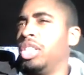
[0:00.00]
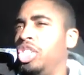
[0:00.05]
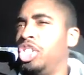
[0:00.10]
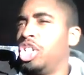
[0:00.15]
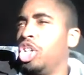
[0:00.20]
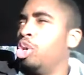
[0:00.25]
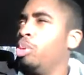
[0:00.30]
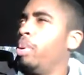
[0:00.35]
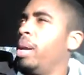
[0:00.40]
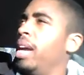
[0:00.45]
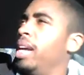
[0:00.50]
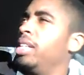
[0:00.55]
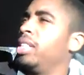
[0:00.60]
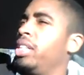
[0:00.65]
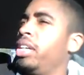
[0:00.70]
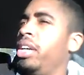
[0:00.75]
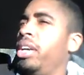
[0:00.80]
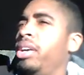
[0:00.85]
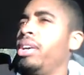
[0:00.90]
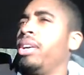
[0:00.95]
as Job
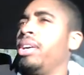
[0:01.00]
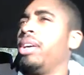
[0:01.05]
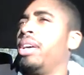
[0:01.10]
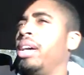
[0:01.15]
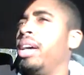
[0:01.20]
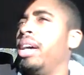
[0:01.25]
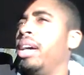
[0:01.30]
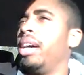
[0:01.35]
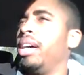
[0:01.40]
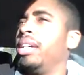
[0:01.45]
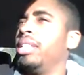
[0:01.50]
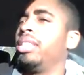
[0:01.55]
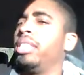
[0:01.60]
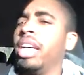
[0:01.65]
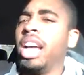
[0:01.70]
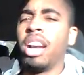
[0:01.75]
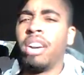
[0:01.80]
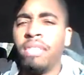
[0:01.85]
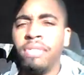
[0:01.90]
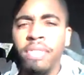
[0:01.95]
has here,
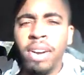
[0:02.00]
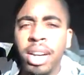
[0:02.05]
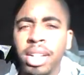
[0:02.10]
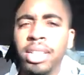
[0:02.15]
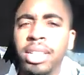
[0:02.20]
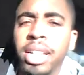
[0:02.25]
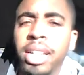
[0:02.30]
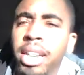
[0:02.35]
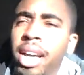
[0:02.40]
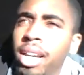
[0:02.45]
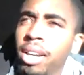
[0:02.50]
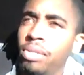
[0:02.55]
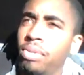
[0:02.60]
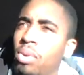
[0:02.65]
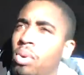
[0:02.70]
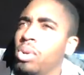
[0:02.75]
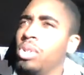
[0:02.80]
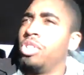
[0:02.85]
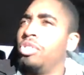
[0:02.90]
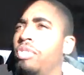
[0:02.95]
sacrifice
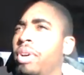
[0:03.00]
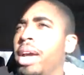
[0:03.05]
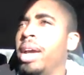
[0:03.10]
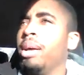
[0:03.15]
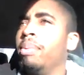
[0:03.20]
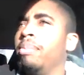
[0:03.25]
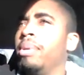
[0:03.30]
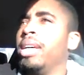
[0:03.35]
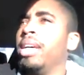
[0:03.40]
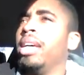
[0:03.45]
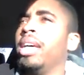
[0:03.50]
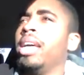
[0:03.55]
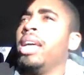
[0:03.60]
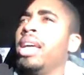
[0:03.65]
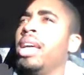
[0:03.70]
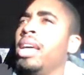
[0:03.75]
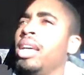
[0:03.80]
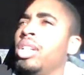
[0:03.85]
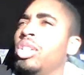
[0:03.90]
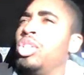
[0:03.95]
daily for his
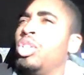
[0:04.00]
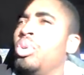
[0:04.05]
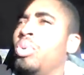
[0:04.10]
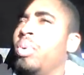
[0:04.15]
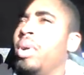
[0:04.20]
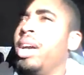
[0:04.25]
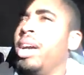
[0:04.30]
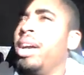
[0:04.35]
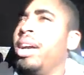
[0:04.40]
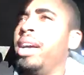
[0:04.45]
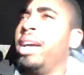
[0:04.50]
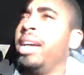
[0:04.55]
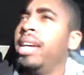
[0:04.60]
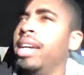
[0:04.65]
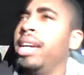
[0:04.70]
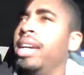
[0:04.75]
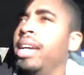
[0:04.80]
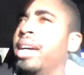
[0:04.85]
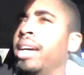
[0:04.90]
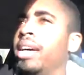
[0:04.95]
family, to
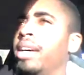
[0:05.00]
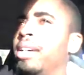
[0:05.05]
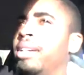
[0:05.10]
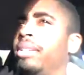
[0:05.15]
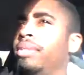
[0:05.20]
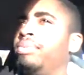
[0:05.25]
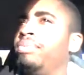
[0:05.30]
where he